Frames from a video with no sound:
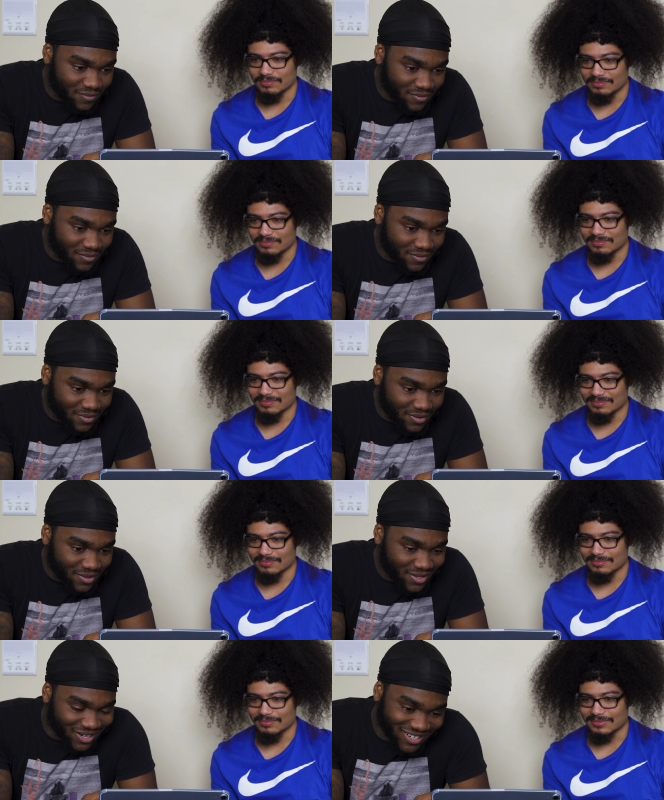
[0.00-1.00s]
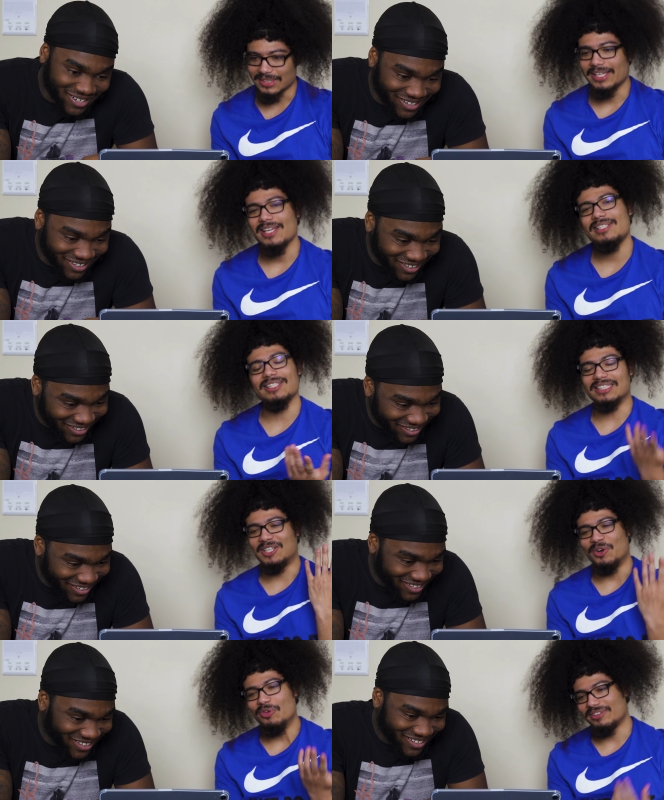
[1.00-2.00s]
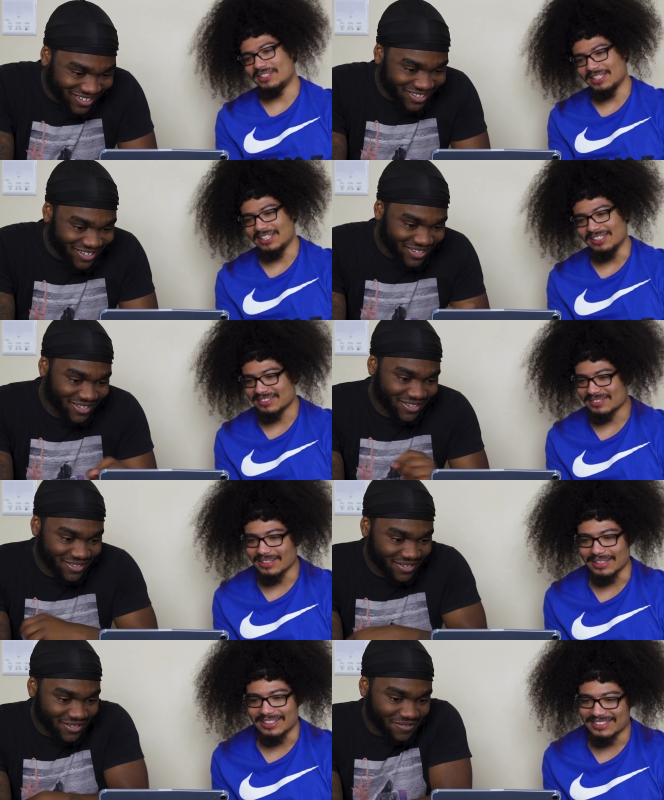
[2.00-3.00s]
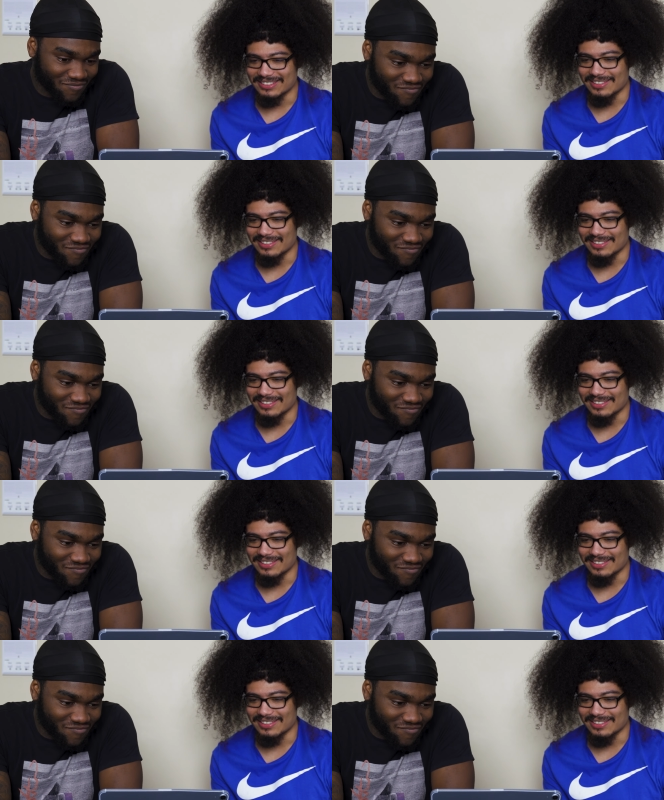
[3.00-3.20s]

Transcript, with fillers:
Speaker 1: lean. And he just goofy, dude. Like,